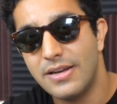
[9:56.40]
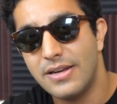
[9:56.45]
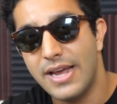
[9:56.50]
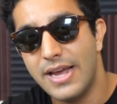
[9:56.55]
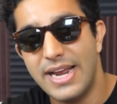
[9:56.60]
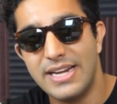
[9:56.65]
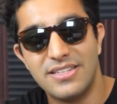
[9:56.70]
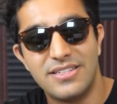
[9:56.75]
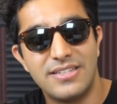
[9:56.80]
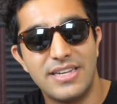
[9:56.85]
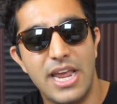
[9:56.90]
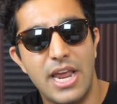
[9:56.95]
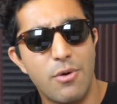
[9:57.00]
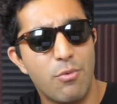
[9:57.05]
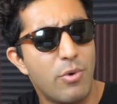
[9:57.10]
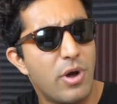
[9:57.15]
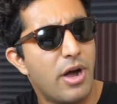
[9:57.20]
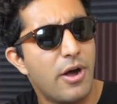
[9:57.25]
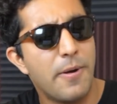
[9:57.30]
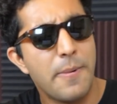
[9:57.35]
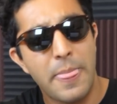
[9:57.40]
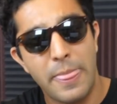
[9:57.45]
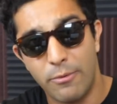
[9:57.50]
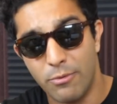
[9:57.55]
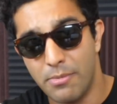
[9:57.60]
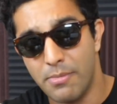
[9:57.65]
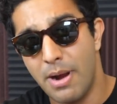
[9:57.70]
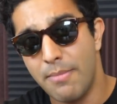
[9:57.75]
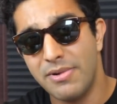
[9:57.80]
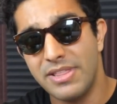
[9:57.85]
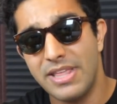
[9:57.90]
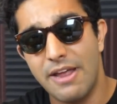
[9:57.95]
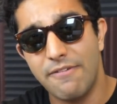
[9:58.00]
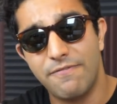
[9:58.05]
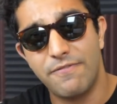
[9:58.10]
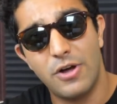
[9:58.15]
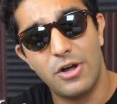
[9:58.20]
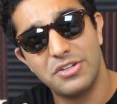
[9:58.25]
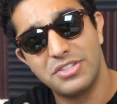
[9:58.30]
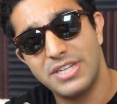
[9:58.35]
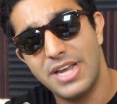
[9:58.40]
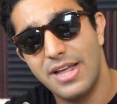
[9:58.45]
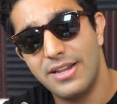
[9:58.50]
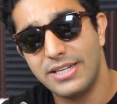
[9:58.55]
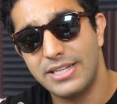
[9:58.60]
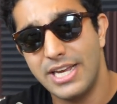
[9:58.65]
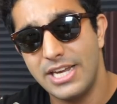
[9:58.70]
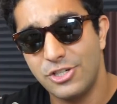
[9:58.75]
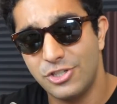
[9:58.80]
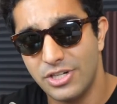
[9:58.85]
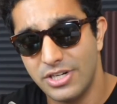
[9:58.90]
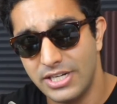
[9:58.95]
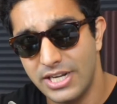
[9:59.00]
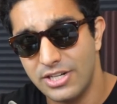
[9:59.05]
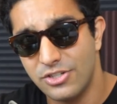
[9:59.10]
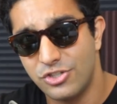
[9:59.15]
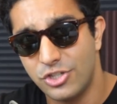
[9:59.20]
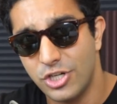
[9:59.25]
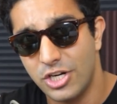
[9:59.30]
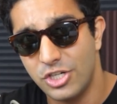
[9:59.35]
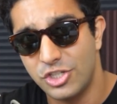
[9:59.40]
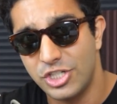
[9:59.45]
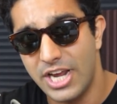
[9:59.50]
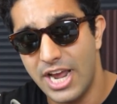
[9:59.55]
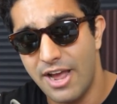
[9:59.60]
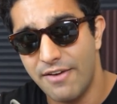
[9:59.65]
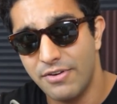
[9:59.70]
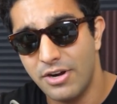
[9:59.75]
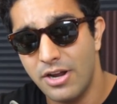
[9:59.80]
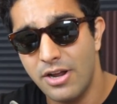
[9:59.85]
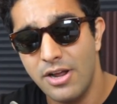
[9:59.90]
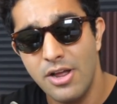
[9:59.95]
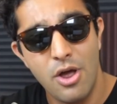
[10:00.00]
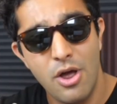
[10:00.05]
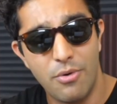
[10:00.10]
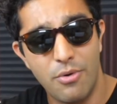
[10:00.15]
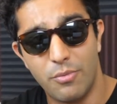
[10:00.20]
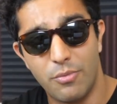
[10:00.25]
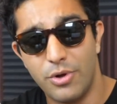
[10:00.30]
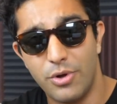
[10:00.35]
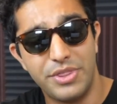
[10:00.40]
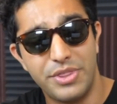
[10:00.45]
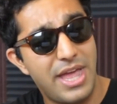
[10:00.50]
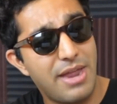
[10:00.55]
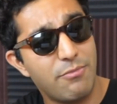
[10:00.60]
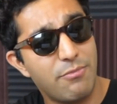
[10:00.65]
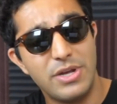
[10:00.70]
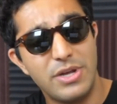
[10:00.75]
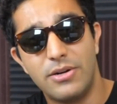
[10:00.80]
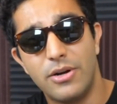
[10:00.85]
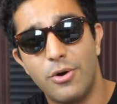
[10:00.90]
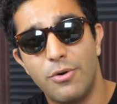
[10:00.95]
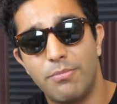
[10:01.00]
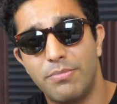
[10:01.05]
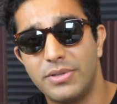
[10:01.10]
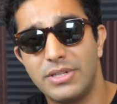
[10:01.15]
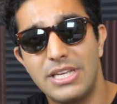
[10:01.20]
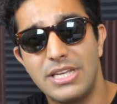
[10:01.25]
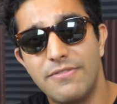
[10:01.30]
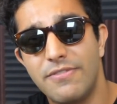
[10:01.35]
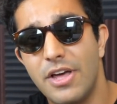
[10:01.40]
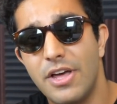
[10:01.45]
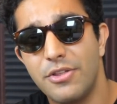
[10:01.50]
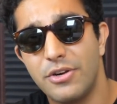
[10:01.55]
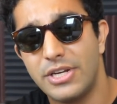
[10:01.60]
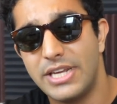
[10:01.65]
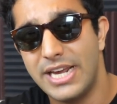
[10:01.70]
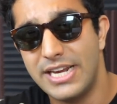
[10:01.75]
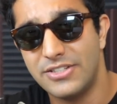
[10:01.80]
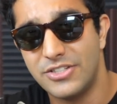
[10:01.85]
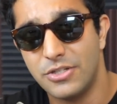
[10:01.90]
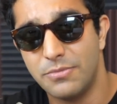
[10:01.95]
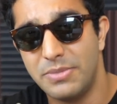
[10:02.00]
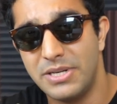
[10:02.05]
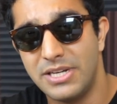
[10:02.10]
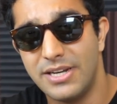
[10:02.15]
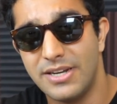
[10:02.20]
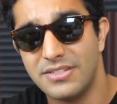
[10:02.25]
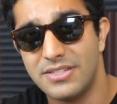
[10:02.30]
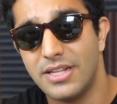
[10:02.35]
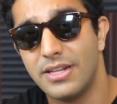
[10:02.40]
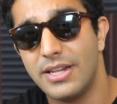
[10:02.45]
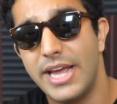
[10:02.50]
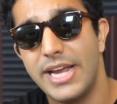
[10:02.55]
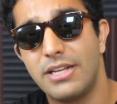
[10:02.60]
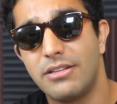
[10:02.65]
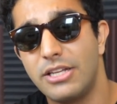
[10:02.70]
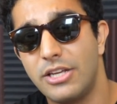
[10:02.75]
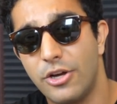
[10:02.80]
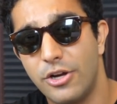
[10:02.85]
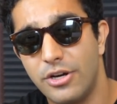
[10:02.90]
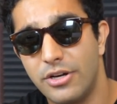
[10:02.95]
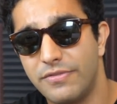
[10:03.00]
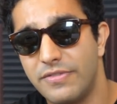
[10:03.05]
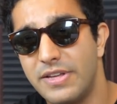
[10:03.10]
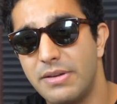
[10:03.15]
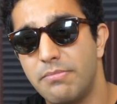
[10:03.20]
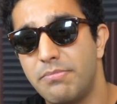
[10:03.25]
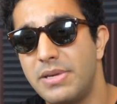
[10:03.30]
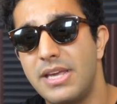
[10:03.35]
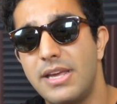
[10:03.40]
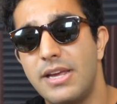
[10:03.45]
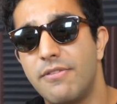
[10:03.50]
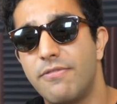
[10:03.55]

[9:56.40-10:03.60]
and say, well, remember that false allegation against Judge Kavanaugh? Well, then we don't believe other cases because the likelihood of it being